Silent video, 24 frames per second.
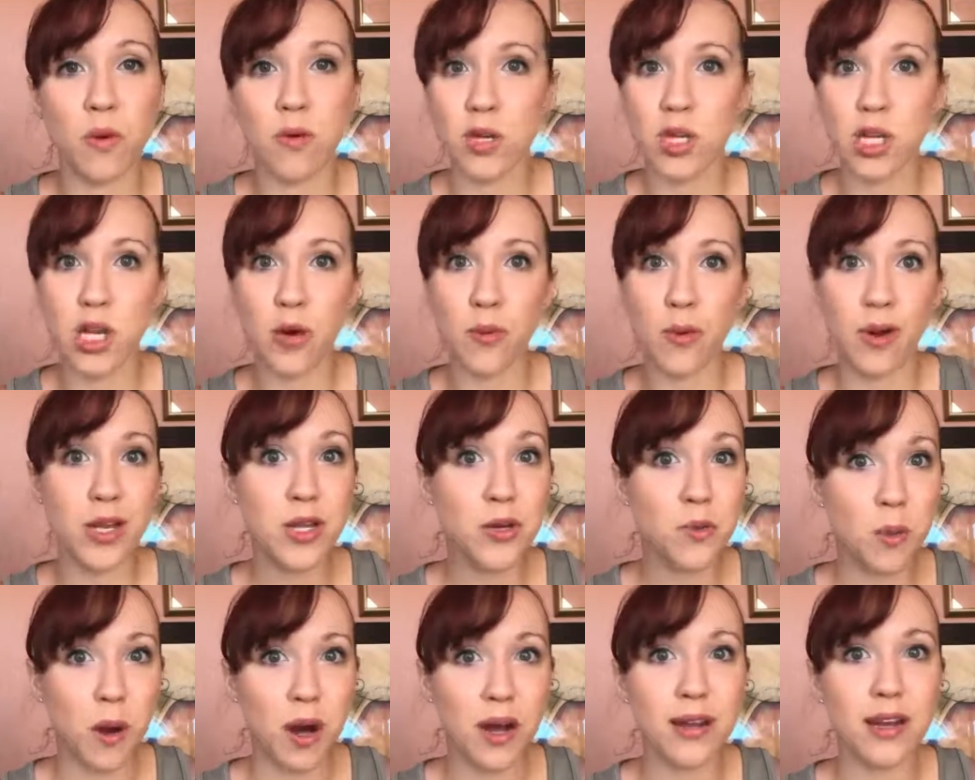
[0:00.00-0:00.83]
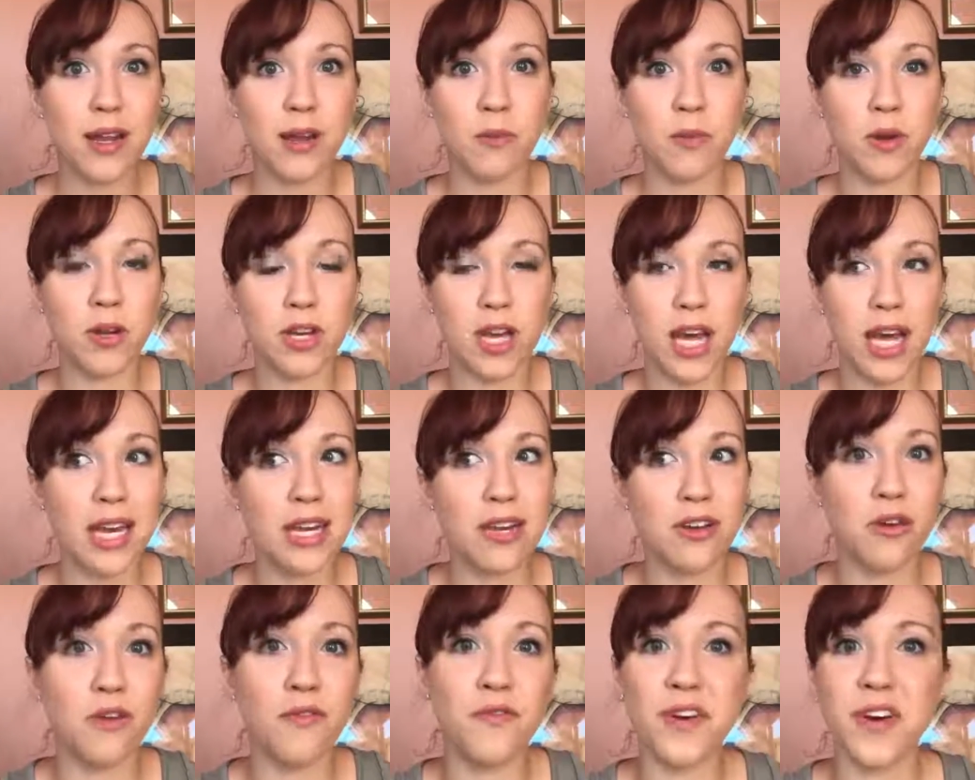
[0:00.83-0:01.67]
when you want and when you can,
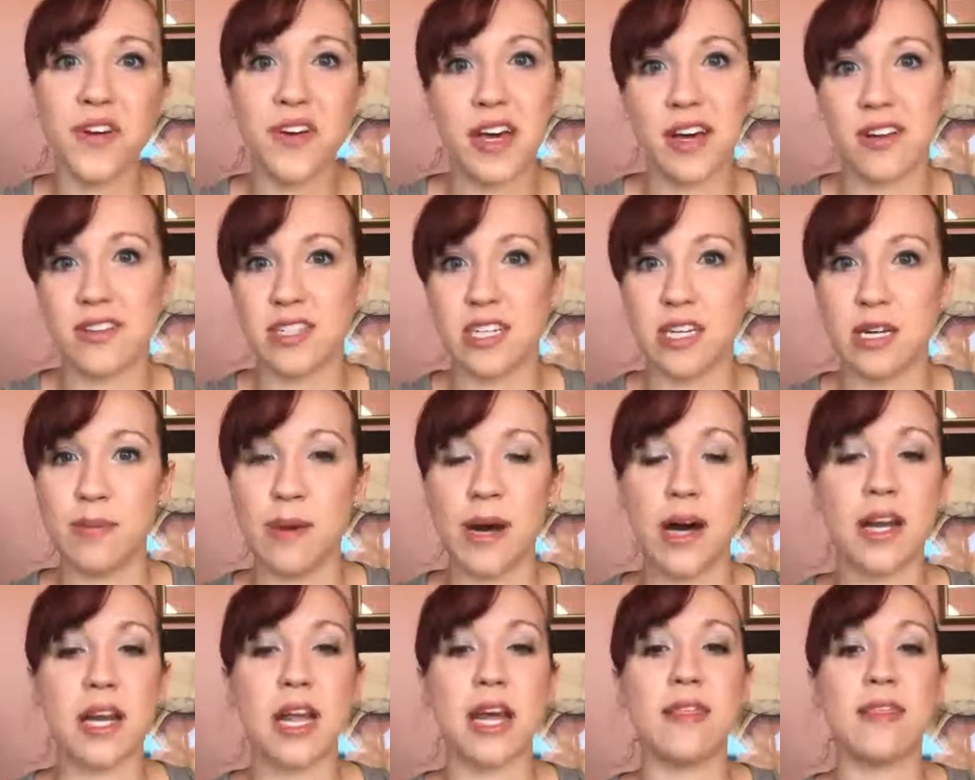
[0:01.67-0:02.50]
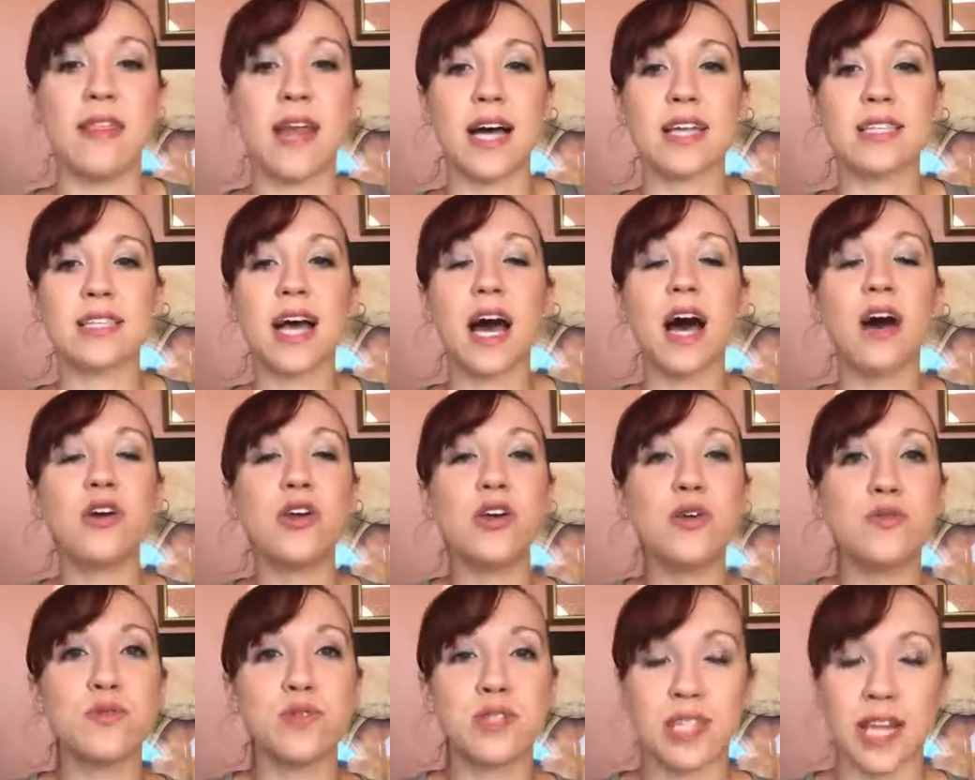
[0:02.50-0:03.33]
and don't feel guilty about it. And that's how
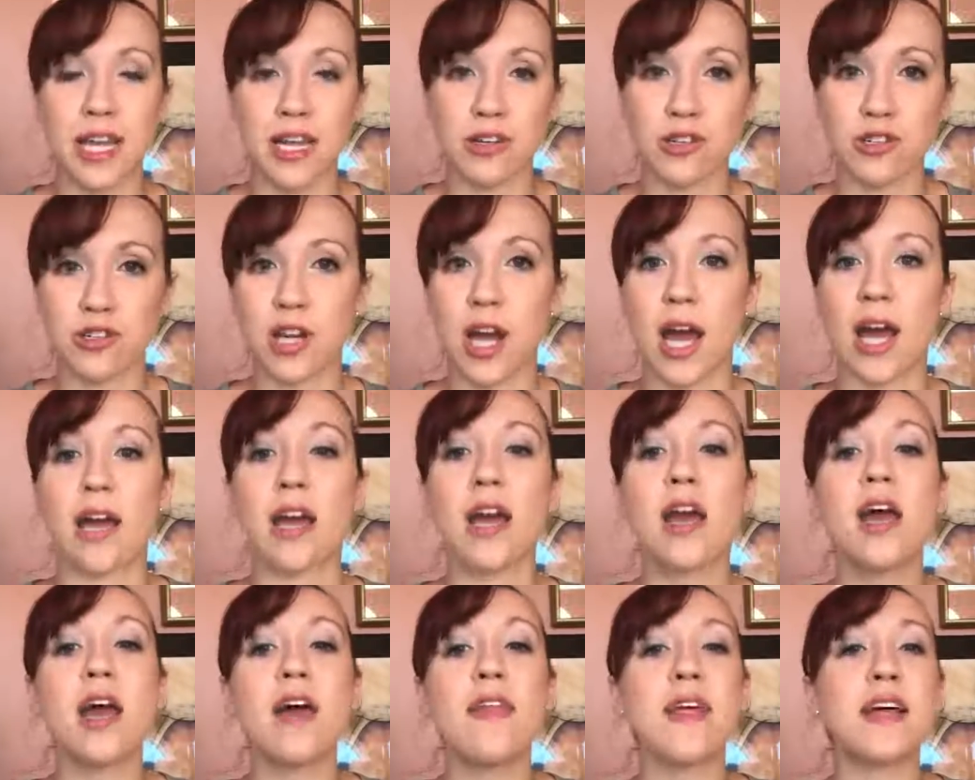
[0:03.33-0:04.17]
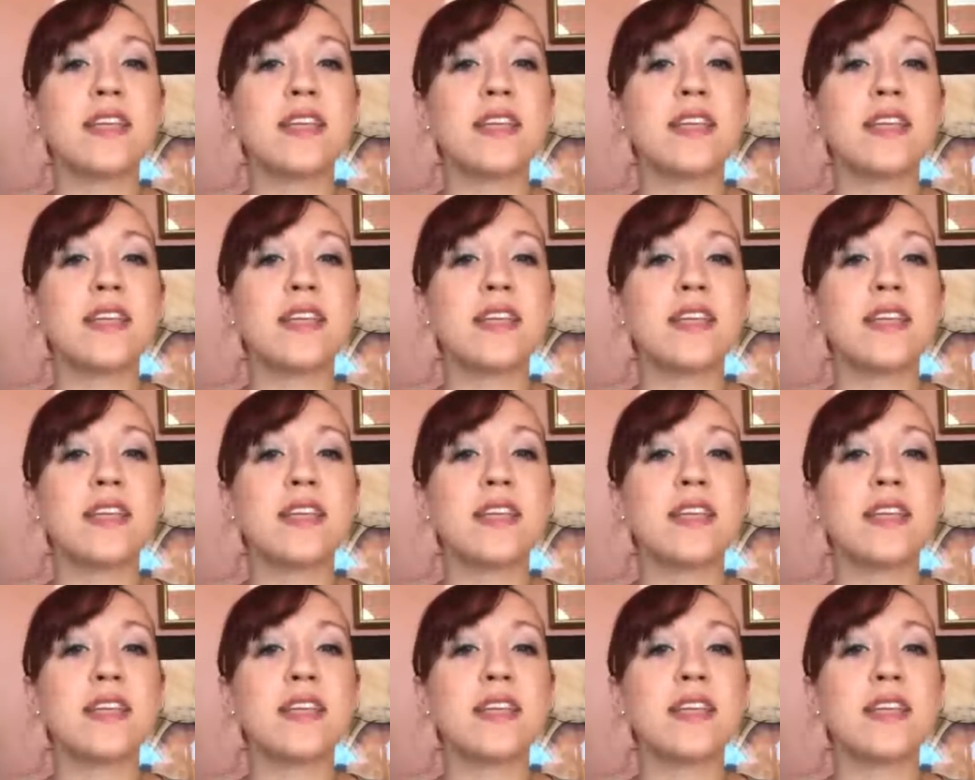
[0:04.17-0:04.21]
you stay on track.